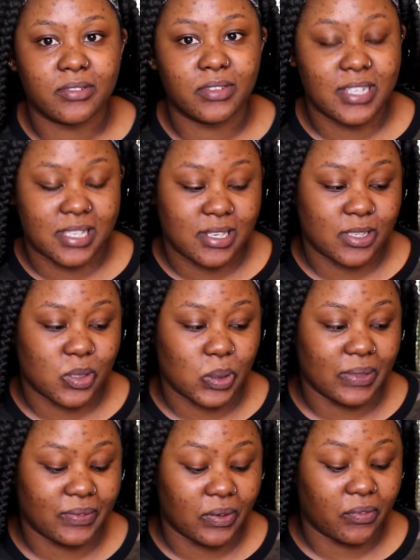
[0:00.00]
Listening
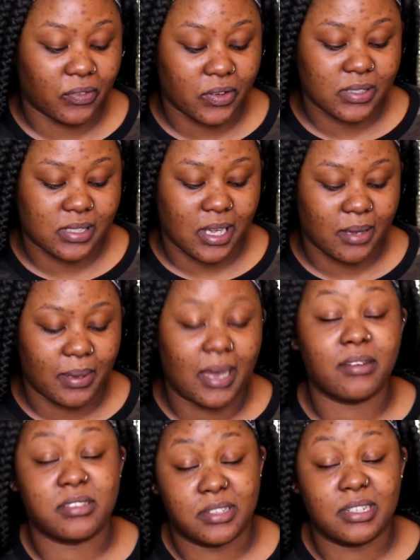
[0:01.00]
to it for the first time,
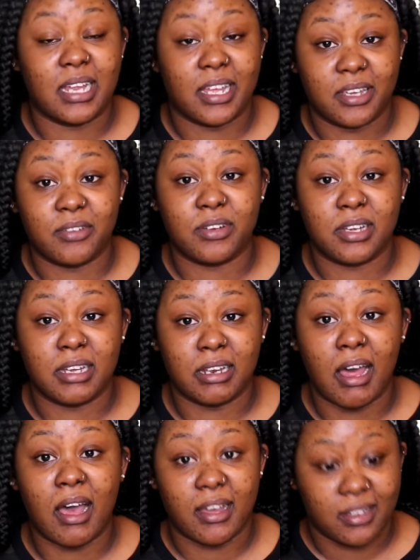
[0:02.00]
I actually like it a
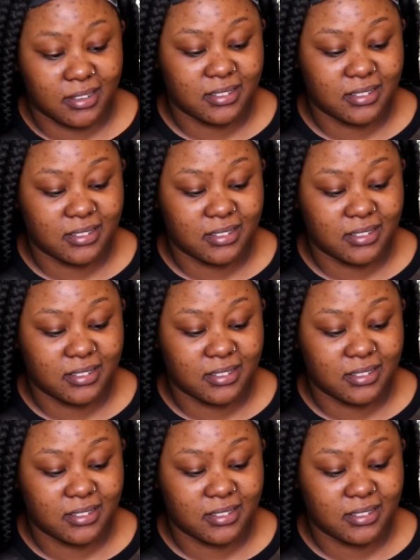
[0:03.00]
lot.